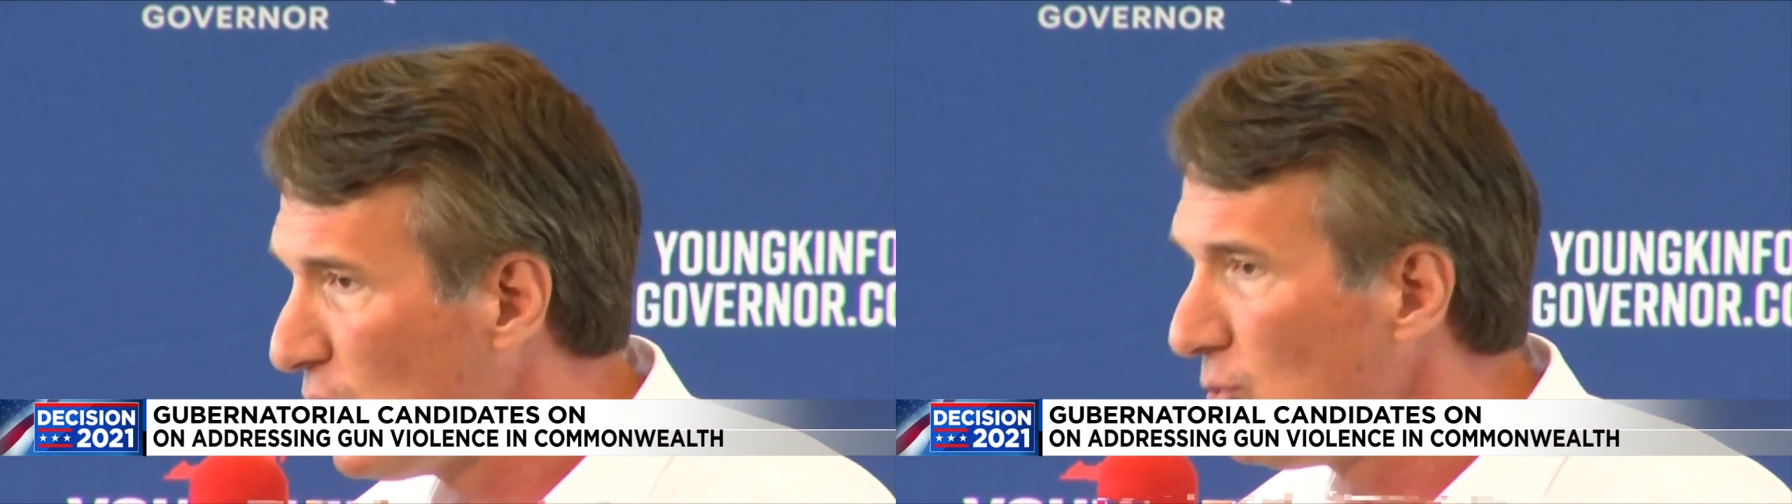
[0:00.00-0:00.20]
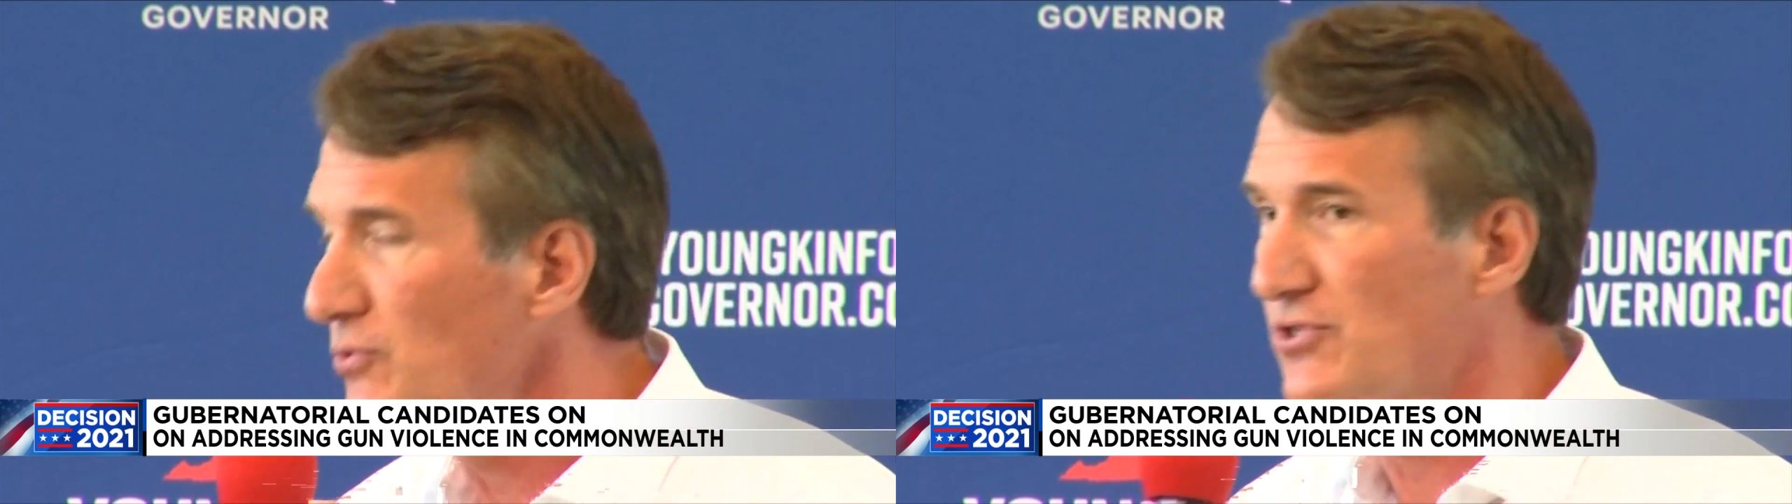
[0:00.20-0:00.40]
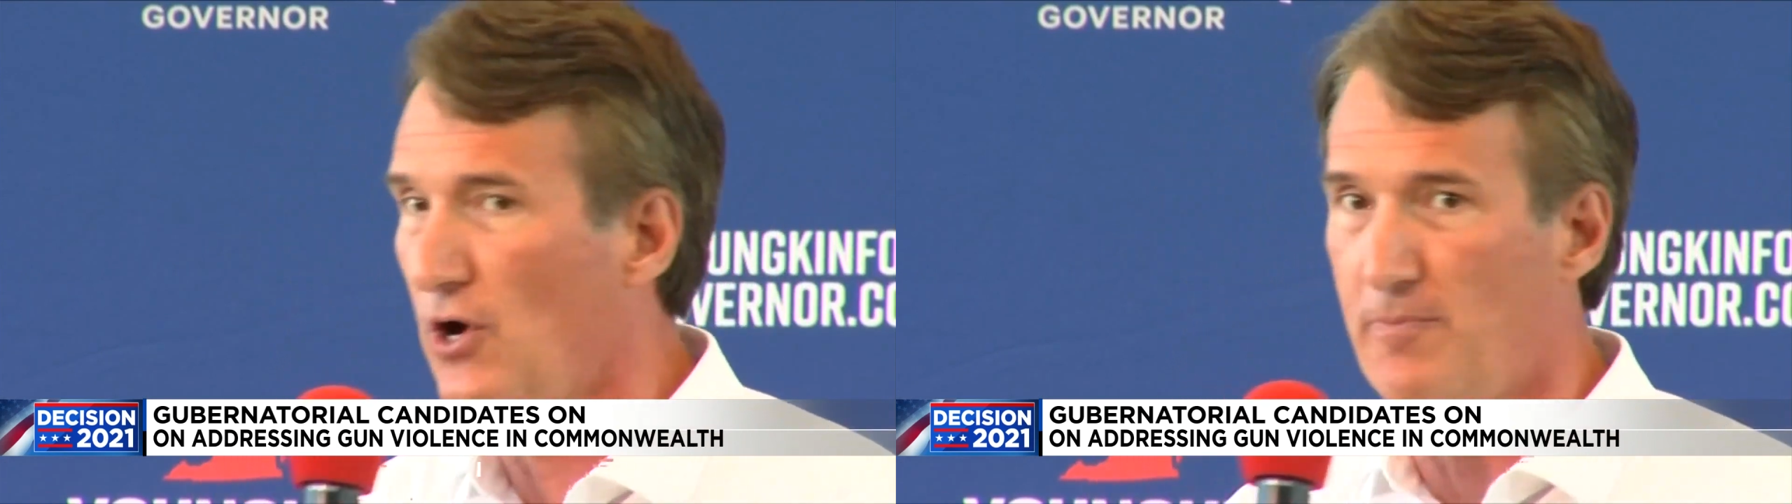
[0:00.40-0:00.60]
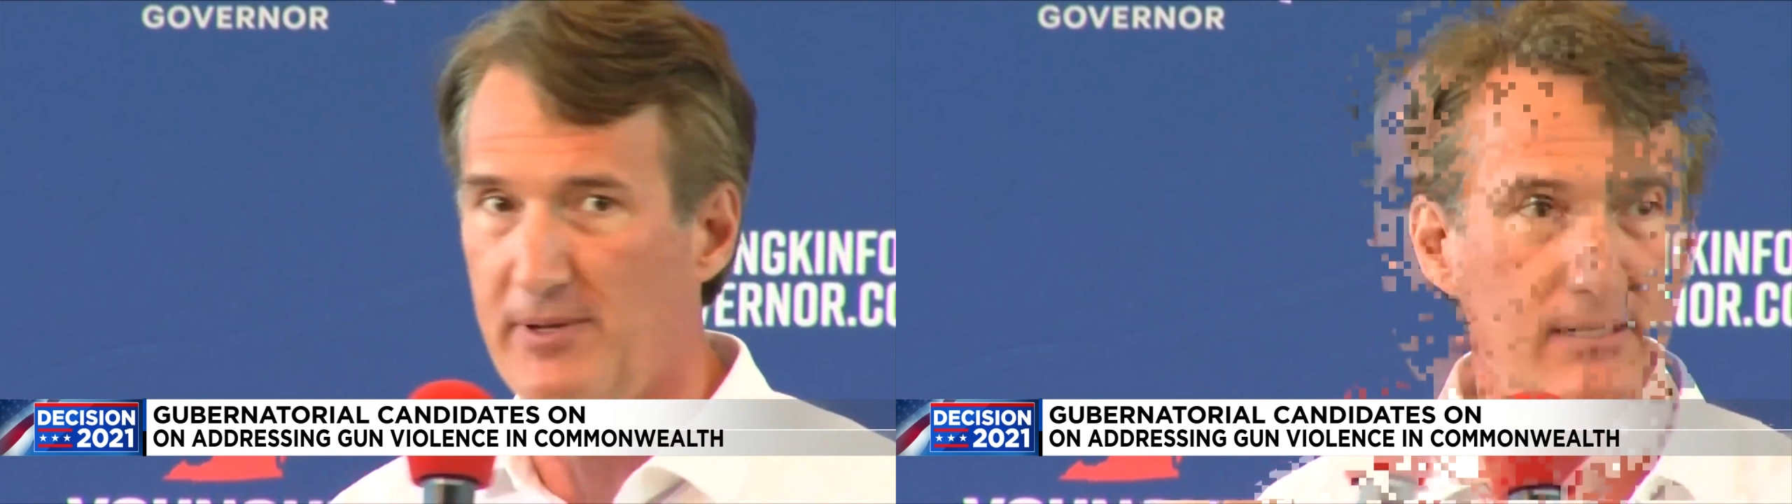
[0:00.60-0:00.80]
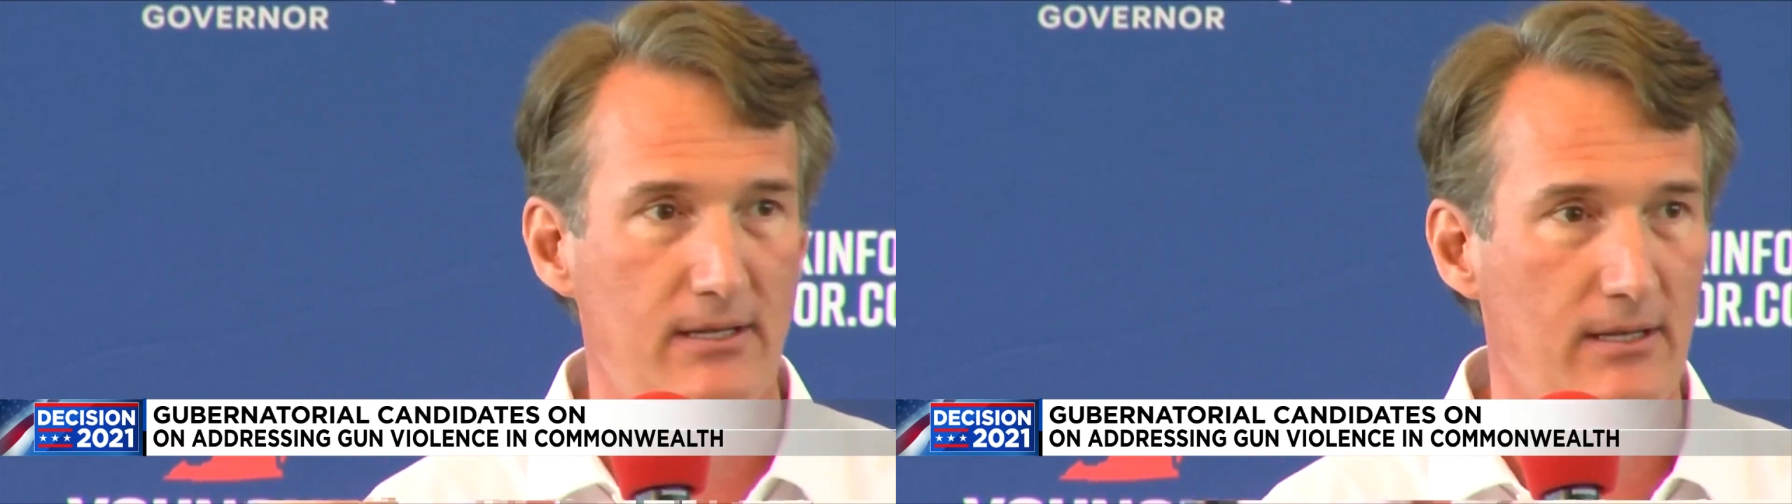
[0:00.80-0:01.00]
each
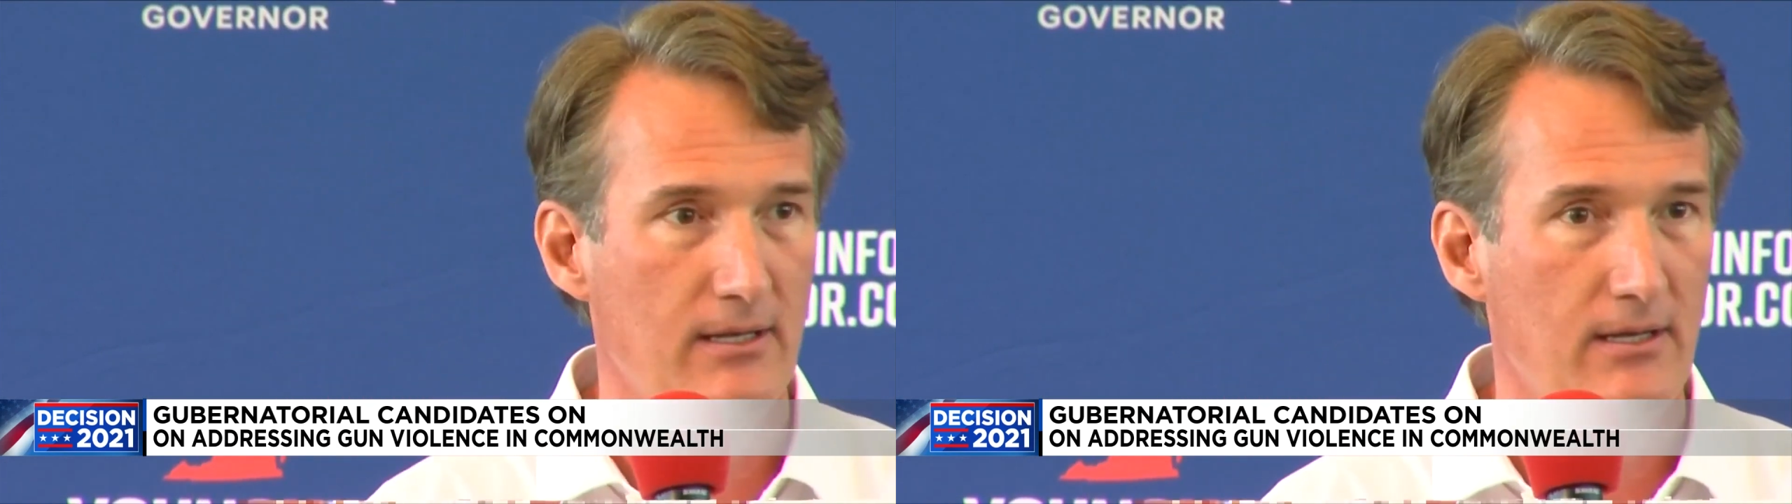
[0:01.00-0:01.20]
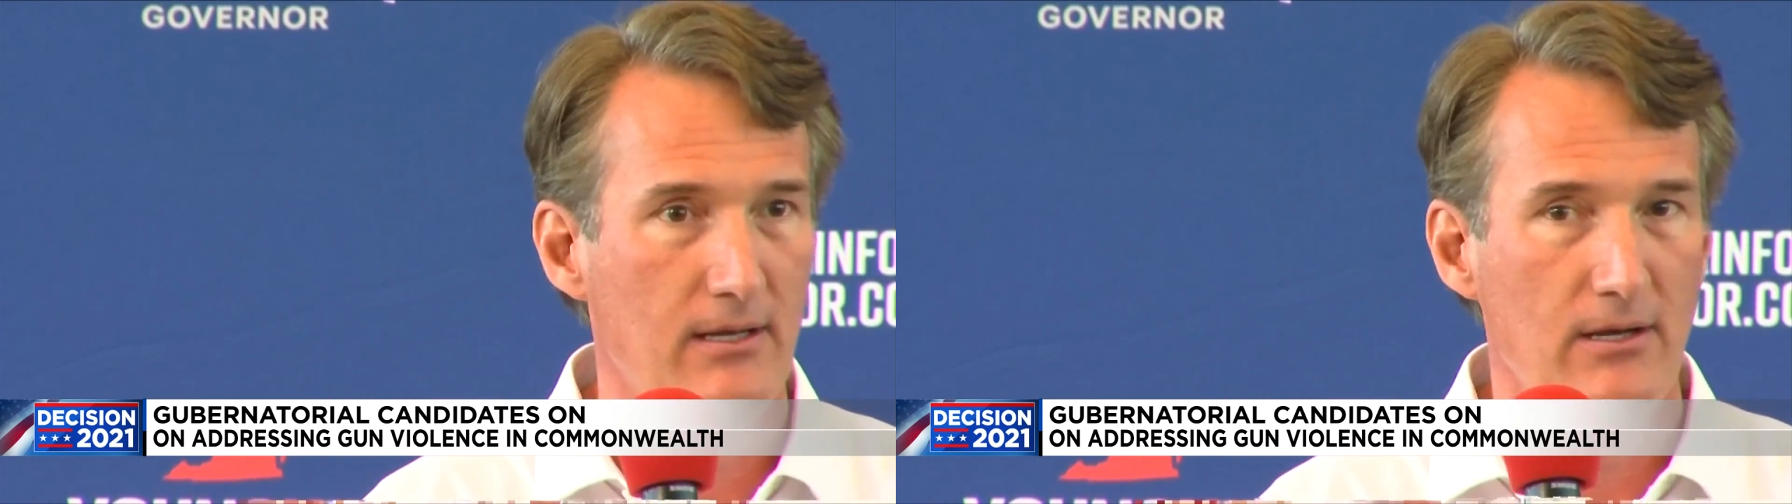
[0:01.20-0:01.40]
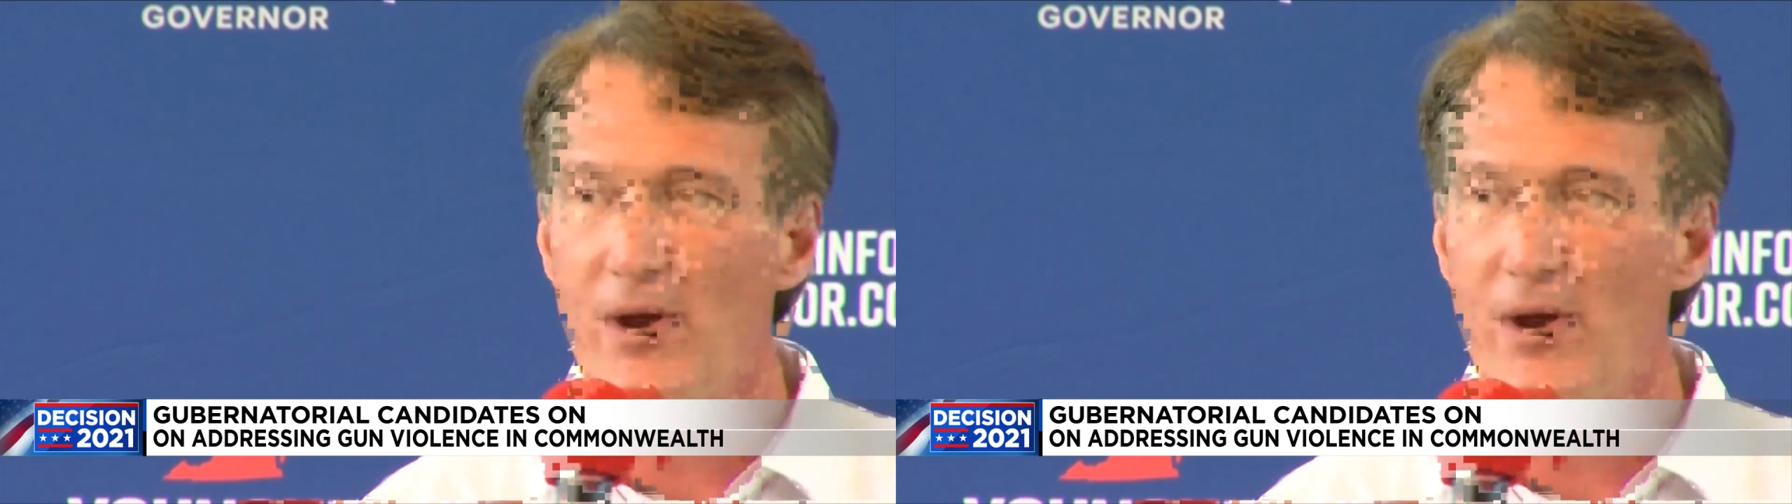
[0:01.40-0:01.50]
other's records.